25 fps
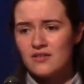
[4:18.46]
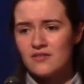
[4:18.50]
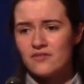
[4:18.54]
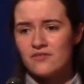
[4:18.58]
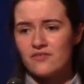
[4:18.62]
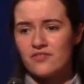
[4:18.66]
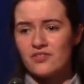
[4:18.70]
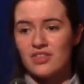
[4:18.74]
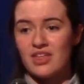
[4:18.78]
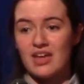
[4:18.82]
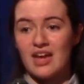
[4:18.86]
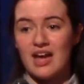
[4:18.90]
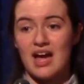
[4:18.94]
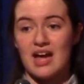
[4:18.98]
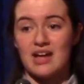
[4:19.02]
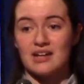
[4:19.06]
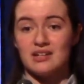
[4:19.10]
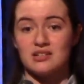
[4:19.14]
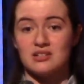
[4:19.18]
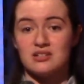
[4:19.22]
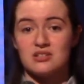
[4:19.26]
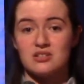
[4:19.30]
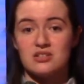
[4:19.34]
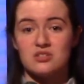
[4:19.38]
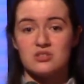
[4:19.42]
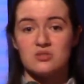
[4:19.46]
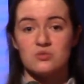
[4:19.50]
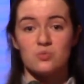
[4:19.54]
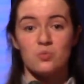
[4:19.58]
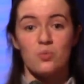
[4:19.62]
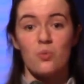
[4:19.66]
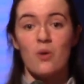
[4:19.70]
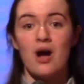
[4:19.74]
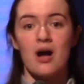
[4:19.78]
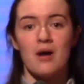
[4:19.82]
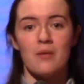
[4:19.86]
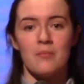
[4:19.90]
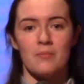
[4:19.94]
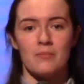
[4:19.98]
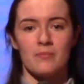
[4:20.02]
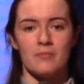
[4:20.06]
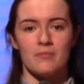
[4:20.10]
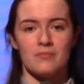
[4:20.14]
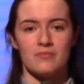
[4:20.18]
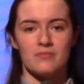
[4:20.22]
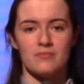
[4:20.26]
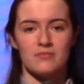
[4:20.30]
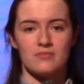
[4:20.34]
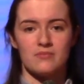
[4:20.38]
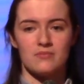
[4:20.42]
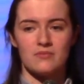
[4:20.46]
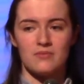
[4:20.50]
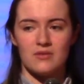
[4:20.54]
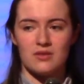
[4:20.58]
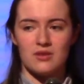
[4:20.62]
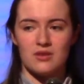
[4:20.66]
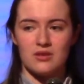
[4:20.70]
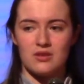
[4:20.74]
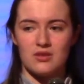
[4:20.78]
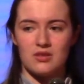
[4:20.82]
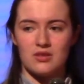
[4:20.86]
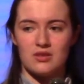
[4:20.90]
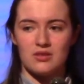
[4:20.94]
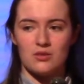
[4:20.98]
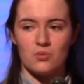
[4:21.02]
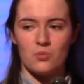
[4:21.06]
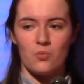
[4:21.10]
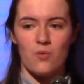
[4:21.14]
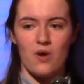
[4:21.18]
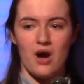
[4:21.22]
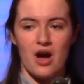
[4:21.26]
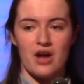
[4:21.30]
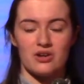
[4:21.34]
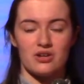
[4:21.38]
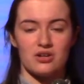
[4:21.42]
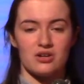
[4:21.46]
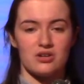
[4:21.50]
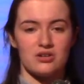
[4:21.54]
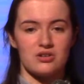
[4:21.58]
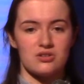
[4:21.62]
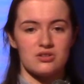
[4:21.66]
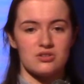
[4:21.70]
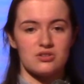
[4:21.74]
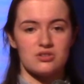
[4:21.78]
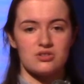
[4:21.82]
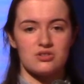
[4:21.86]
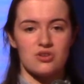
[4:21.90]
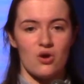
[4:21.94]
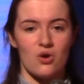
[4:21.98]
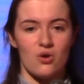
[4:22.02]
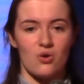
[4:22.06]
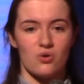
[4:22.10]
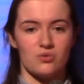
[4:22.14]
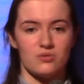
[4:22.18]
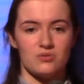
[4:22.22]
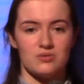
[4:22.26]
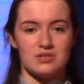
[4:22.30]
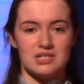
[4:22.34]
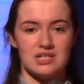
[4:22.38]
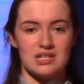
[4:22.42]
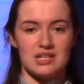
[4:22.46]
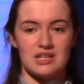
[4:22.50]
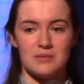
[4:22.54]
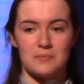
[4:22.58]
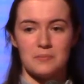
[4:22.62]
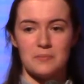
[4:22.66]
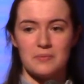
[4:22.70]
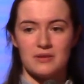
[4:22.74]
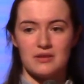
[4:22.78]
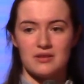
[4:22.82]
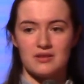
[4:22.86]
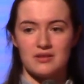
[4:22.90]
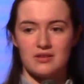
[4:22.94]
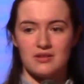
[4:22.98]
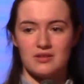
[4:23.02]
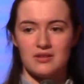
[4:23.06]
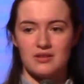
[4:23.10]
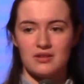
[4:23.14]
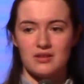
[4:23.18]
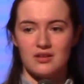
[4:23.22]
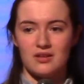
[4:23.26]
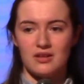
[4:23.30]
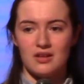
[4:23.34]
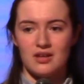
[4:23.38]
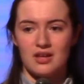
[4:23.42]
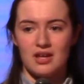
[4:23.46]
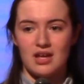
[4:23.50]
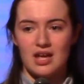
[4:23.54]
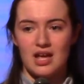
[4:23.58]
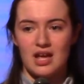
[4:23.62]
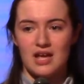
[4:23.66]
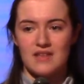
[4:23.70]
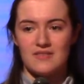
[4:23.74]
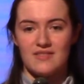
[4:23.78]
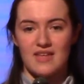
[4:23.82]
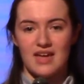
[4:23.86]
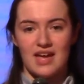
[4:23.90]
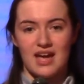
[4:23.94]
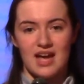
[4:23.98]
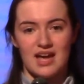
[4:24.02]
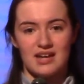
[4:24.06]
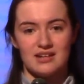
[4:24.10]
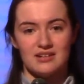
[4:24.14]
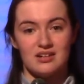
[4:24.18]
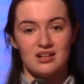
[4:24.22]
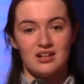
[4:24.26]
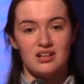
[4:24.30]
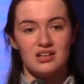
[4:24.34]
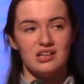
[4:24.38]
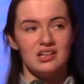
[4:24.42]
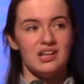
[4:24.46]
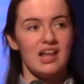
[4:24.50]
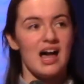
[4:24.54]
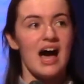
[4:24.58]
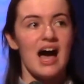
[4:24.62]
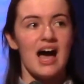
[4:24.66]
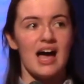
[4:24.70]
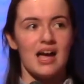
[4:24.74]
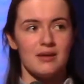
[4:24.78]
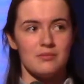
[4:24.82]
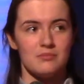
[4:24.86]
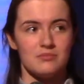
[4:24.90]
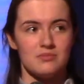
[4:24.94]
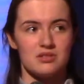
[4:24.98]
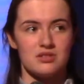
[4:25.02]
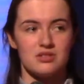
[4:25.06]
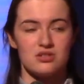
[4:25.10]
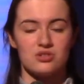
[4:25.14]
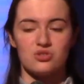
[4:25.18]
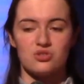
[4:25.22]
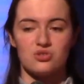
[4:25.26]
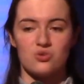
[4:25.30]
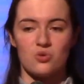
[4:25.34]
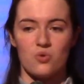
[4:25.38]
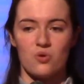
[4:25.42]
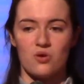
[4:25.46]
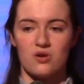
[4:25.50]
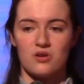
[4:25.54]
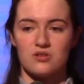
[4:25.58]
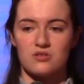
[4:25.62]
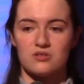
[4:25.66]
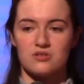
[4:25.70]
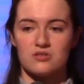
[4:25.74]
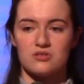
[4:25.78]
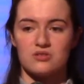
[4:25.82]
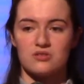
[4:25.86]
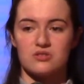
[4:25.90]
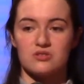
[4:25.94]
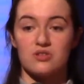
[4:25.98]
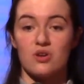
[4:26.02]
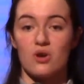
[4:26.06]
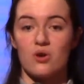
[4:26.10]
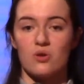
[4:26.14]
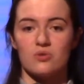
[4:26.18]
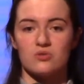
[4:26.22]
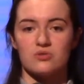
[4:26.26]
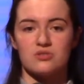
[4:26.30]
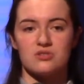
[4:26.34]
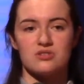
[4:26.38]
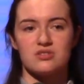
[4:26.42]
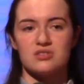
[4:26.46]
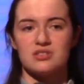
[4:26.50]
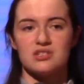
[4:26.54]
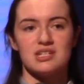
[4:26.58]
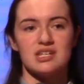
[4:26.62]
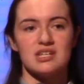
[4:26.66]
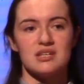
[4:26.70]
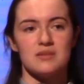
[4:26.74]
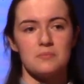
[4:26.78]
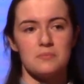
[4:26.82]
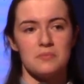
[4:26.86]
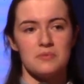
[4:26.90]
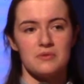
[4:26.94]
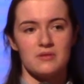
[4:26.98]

For they had swum the water so deep, and they had climbed the shores so steep,